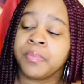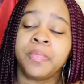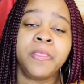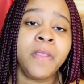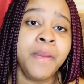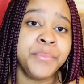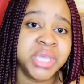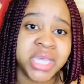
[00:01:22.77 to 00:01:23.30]

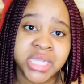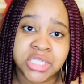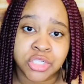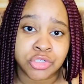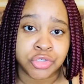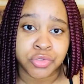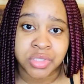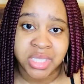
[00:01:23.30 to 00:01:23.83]
Because the
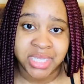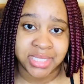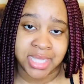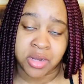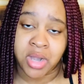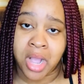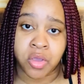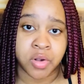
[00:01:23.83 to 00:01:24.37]
truth is, they're
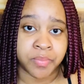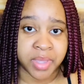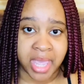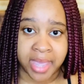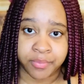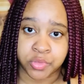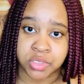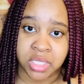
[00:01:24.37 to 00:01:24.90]
not going to be able
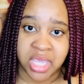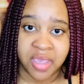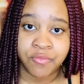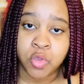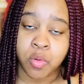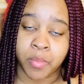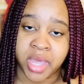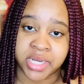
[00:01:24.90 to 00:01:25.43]
to give you a
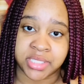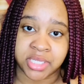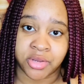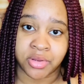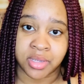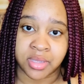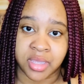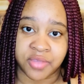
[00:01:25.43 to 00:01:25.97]
monetary
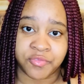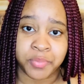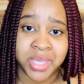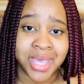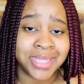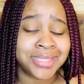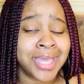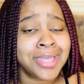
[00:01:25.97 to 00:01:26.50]
gift because
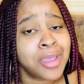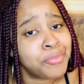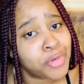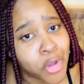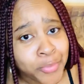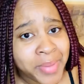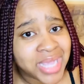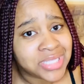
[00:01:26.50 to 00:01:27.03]
they're your broke
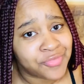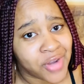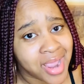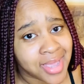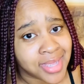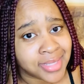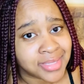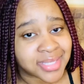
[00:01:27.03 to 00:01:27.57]
best
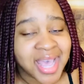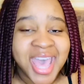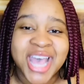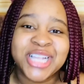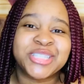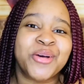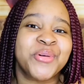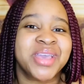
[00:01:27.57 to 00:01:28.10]
friends.
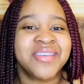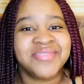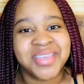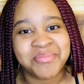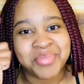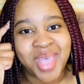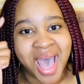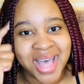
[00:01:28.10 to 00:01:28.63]
So give them
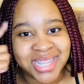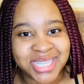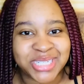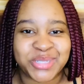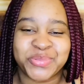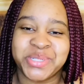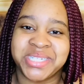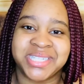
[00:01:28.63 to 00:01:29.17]
knowledge,
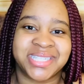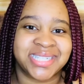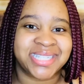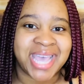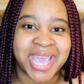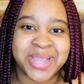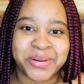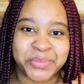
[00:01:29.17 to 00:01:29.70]
which is
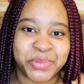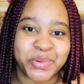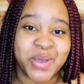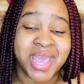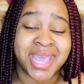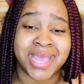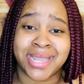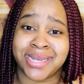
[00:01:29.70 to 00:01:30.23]
attainable
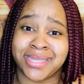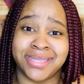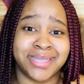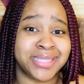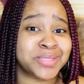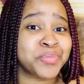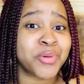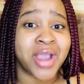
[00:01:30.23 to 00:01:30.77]
and it's
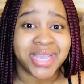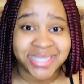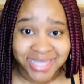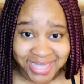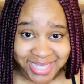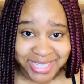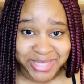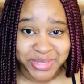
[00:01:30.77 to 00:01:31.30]

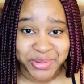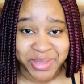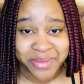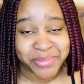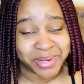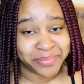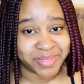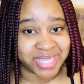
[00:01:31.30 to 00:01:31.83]
priceless. You get what
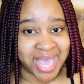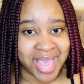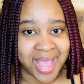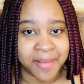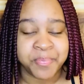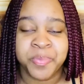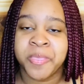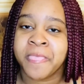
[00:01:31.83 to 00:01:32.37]
I'm saying?
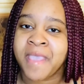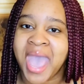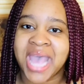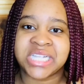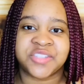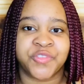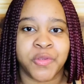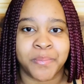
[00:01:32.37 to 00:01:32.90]
As
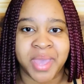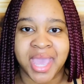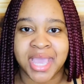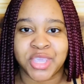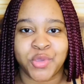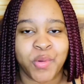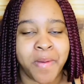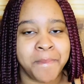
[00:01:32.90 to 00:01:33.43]
for Bae,
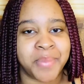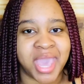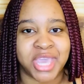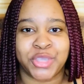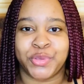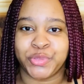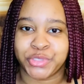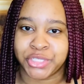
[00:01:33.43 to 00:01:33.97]
you and Bae
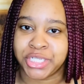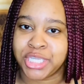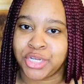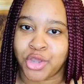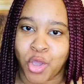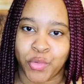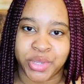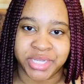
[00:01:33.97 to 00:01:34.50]
usually
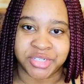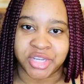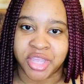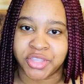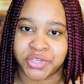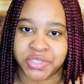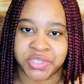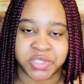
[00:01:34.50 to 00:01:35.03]
know each
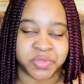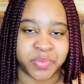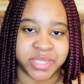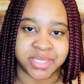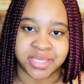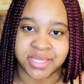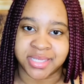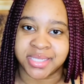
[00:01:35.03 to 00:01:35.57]
other's
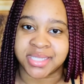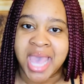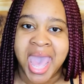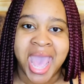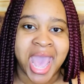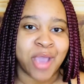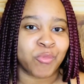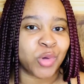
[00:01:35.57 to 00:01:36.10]
expenses
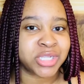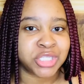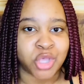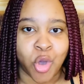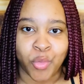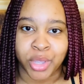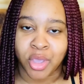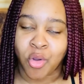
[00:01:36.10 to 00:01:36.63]
and what's
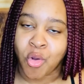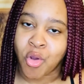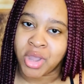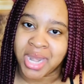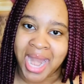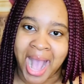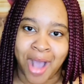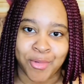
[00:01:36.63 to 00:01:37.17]
going on and
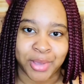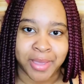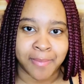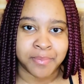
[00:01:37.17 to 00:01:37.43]
how it could